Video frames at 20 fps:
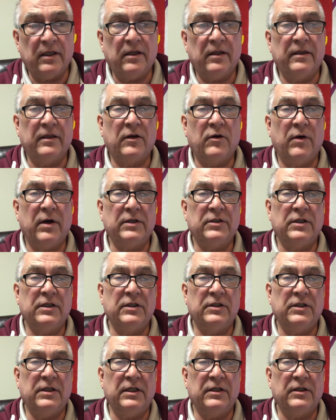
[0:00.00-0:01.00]
all the
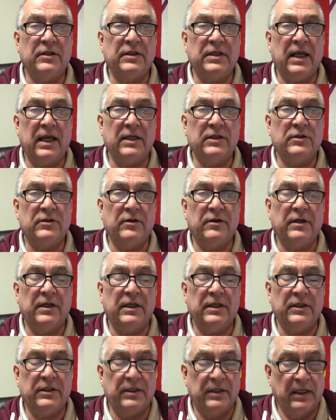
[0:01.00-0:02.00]
questions Jesus asked during
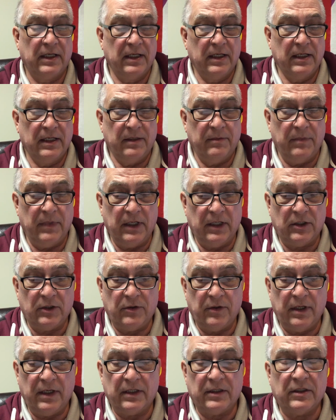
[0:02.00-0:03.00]
his ministry.